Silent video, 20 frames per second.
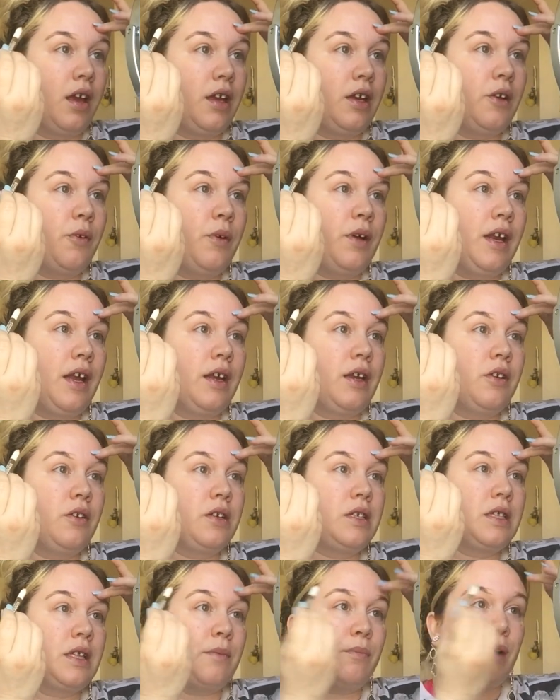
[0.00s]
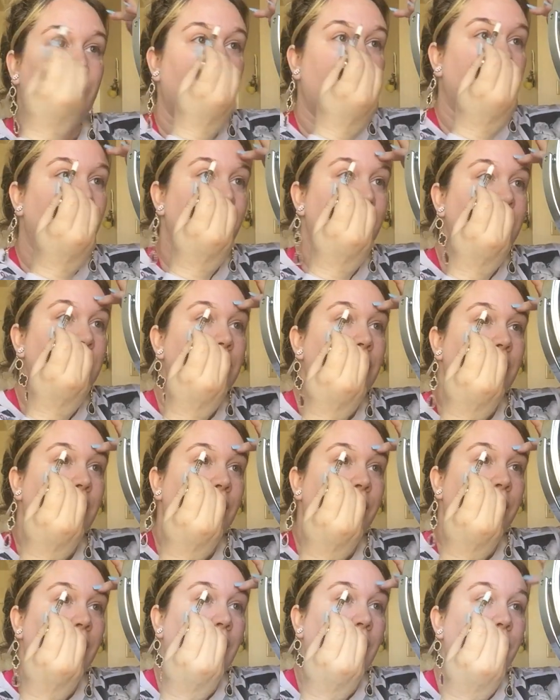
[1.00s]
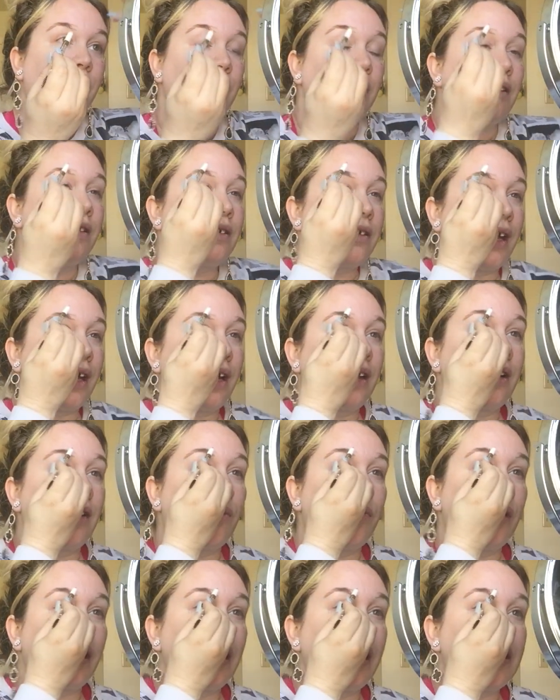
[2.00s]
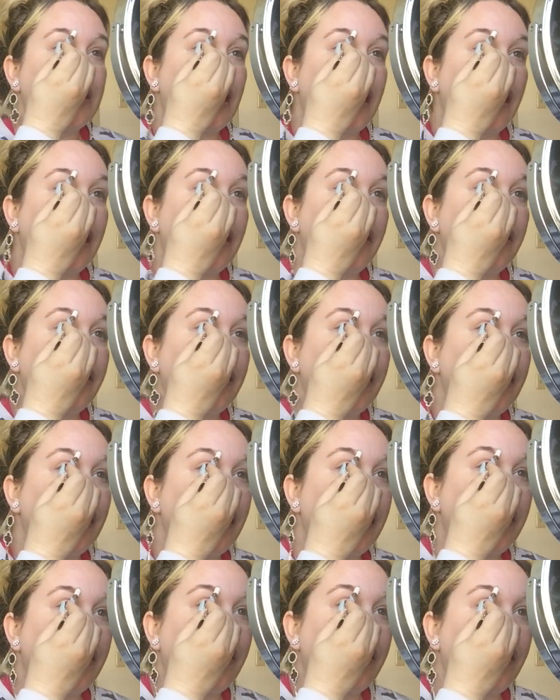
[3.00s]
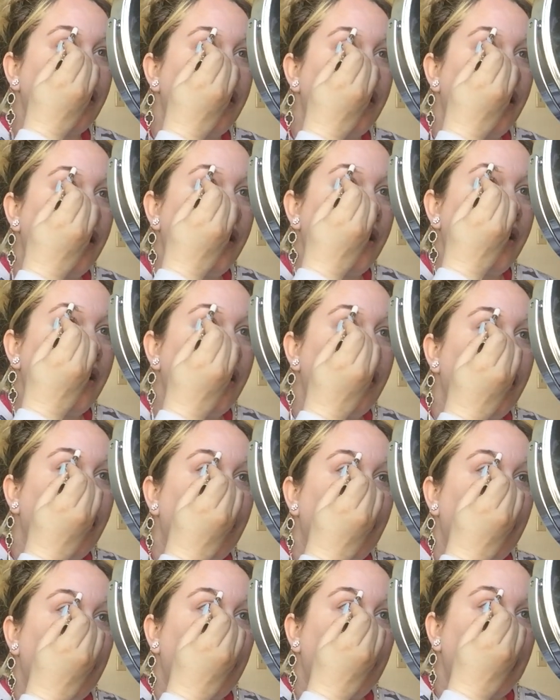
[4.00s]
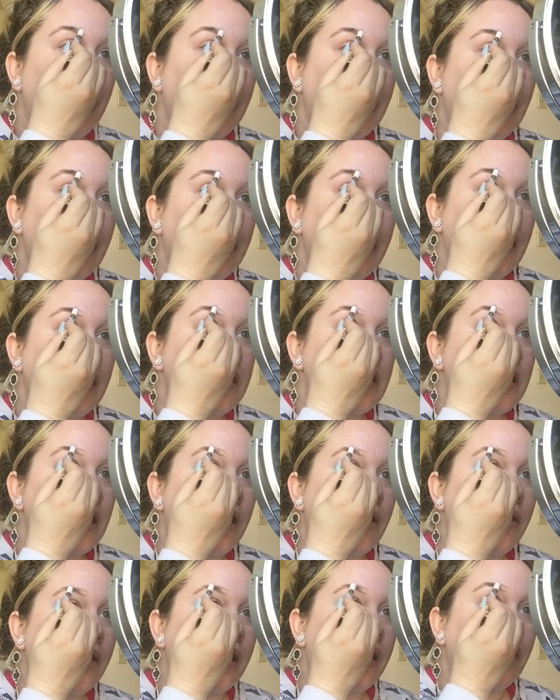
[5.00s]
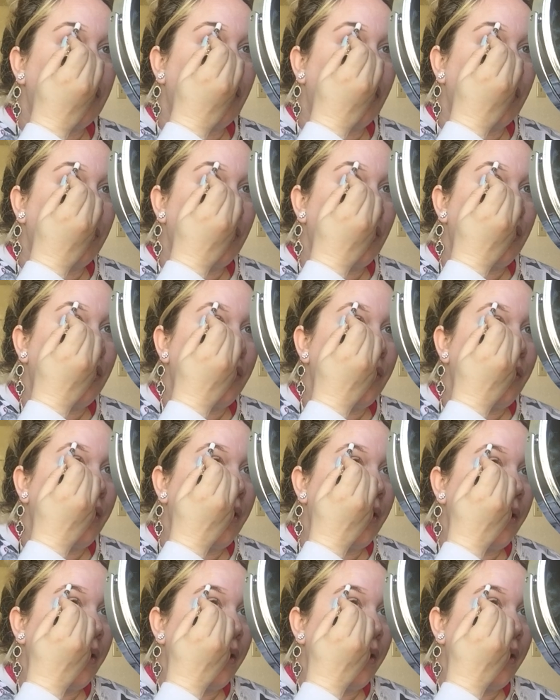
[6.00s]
You know what? I noticed that my eyebrows aren't even. Like, one is higher than the other. But I think that's totally normal.